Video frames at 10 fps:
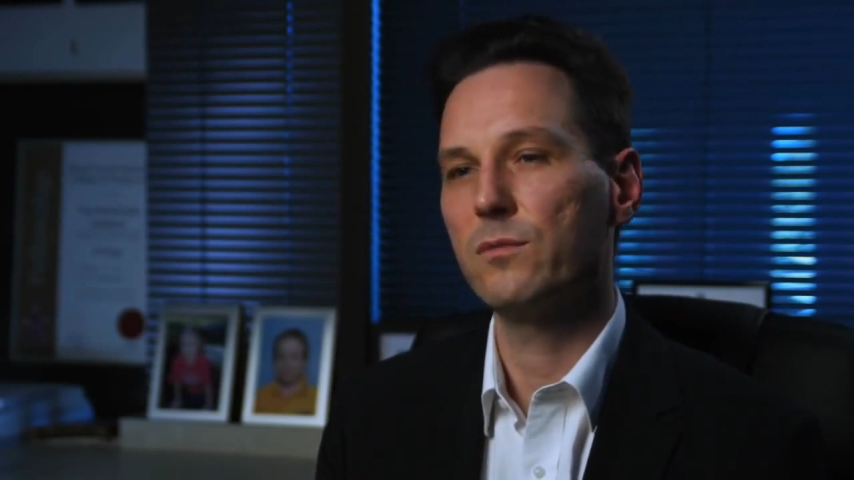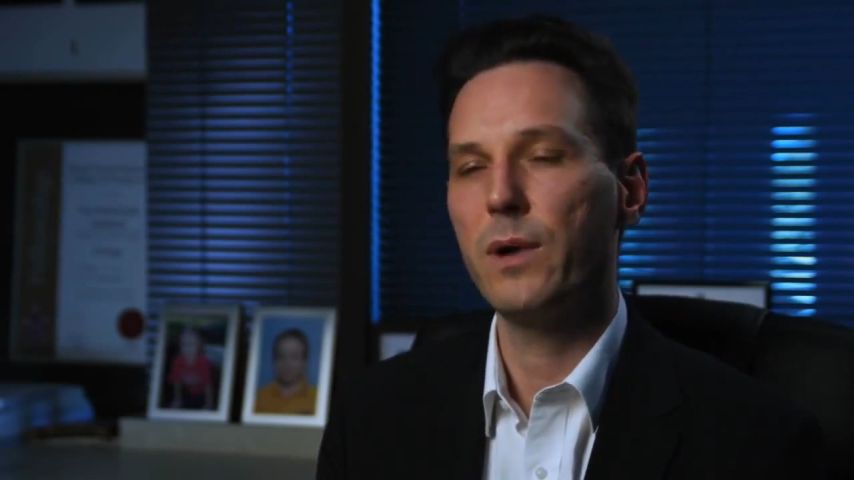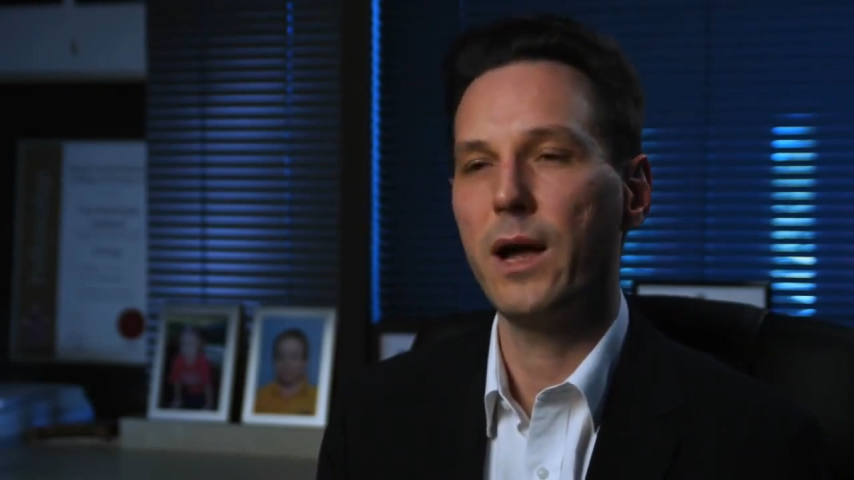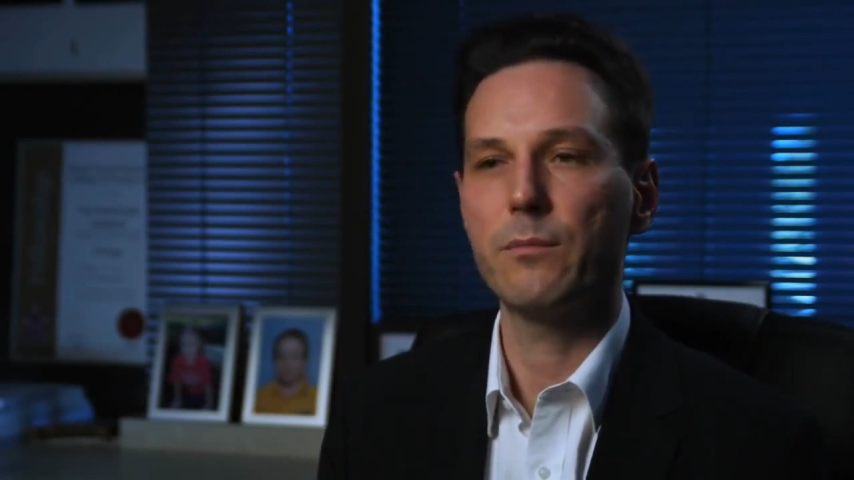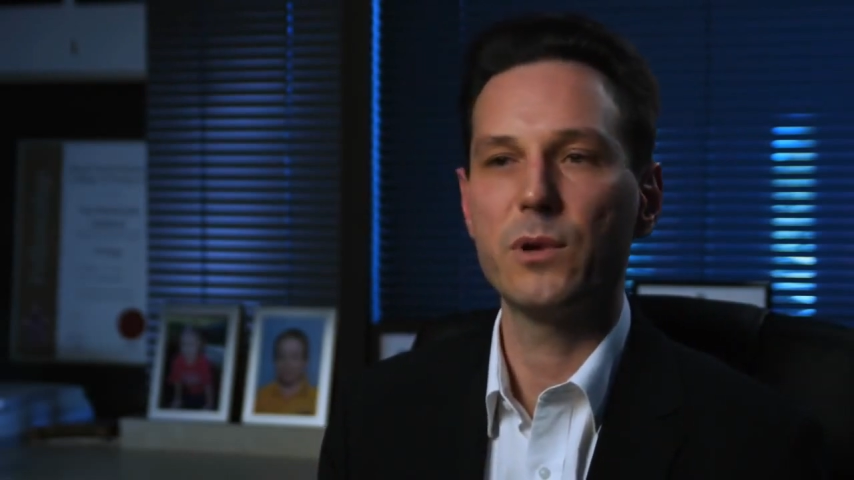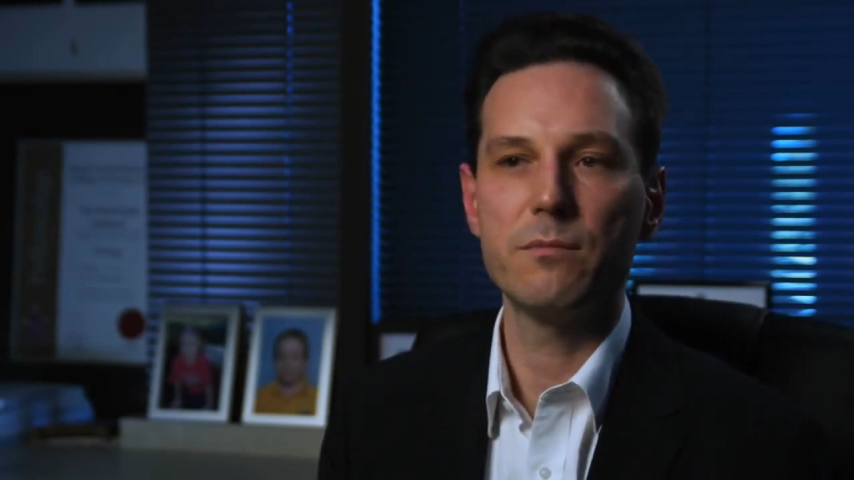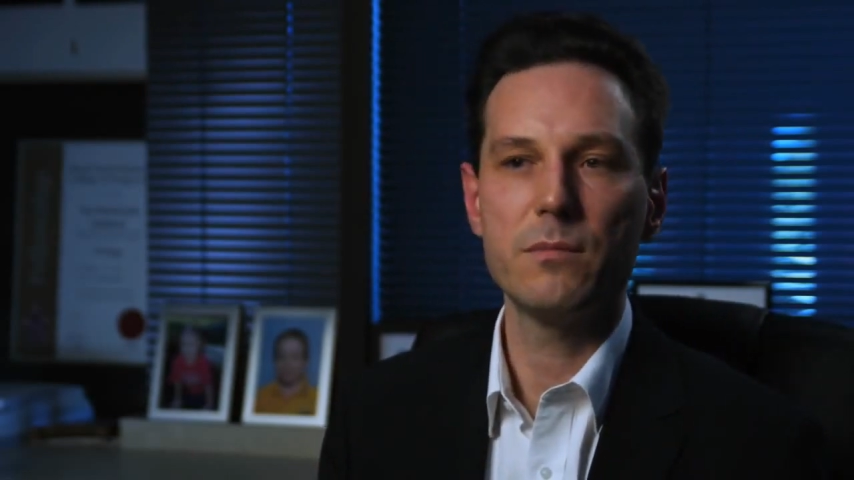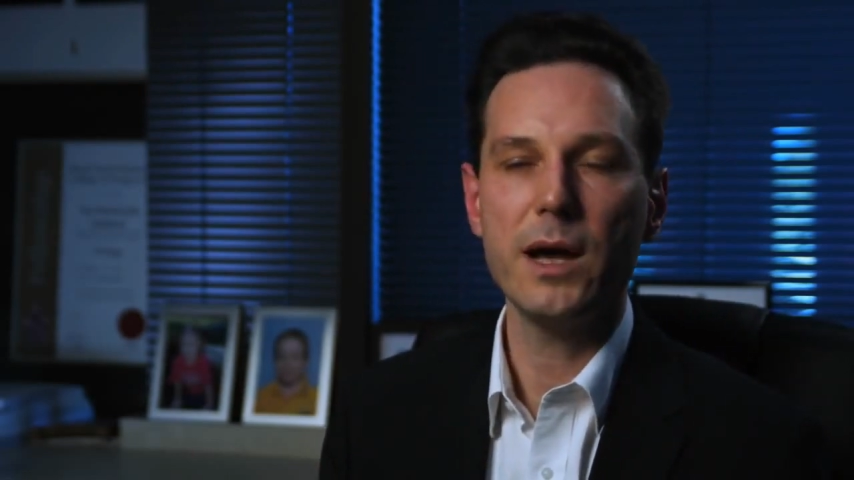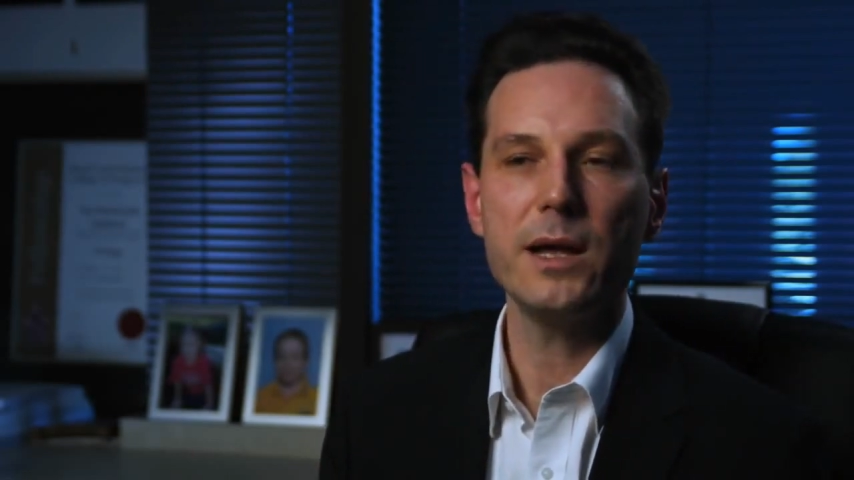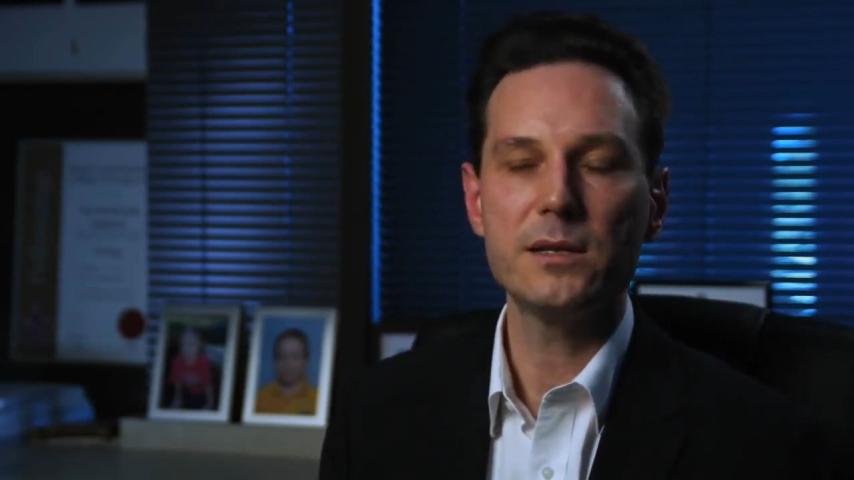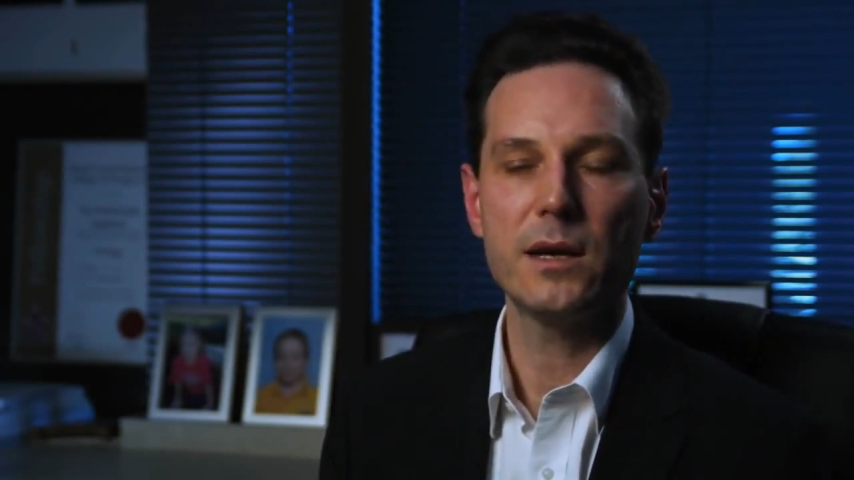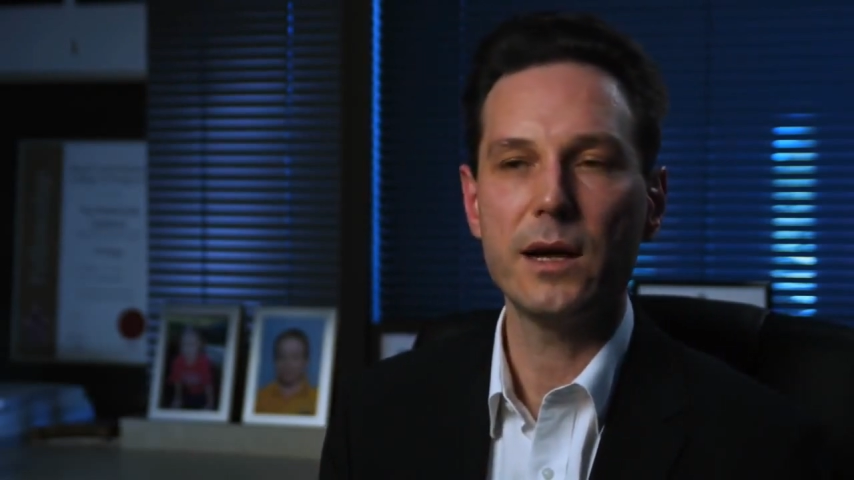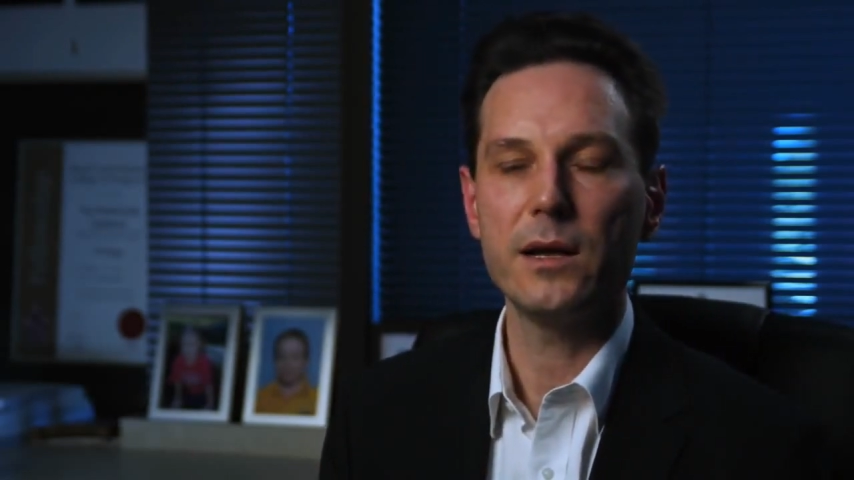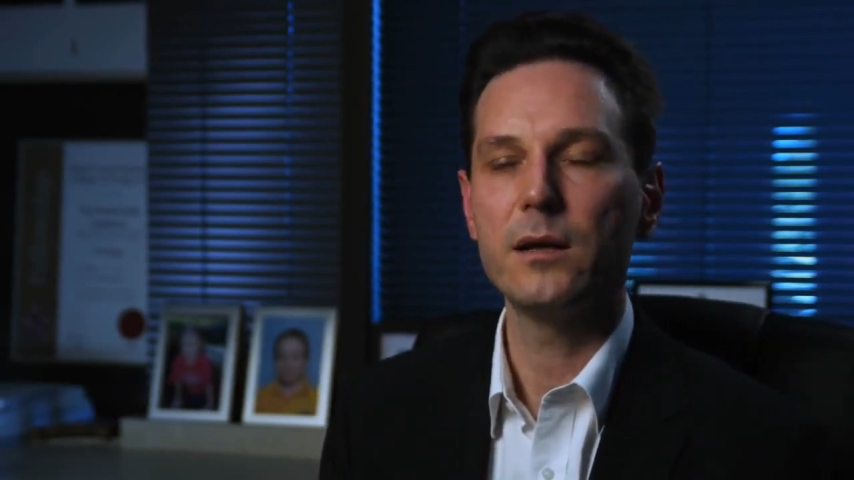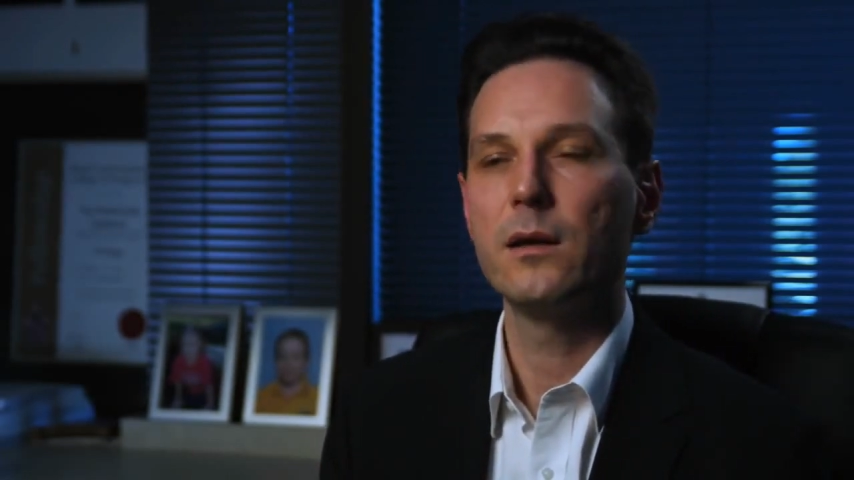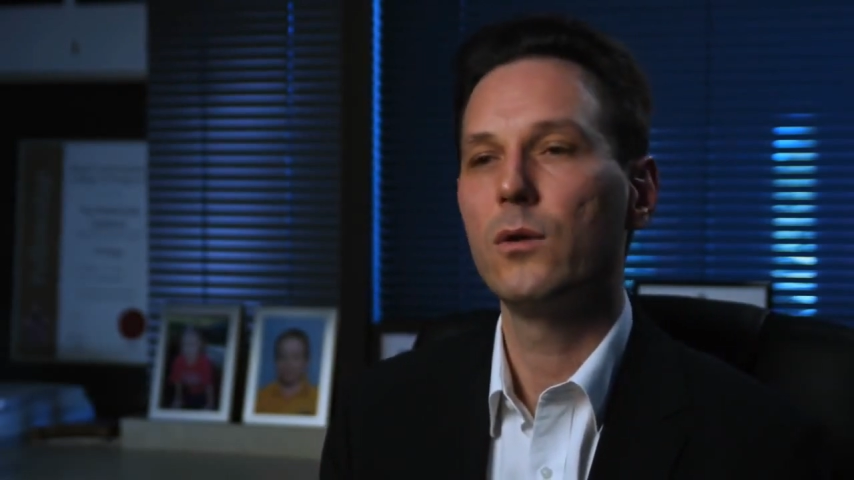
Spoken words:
back, but it may take